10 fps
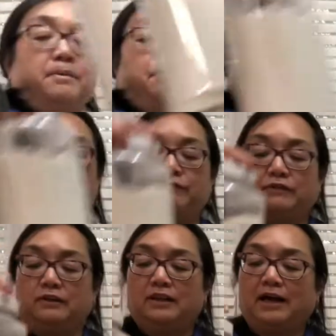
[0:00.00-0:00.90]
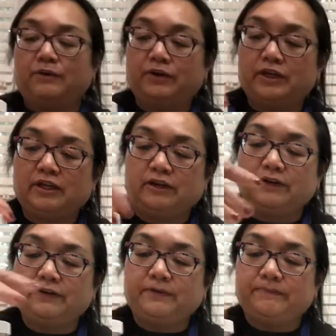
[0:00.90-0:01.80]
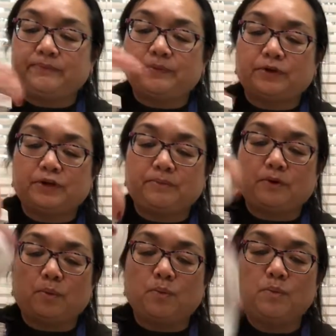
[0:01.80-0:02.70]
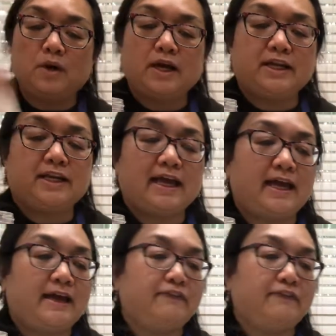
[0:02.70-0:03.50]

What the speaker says: my flour here. We're gonna put 1.5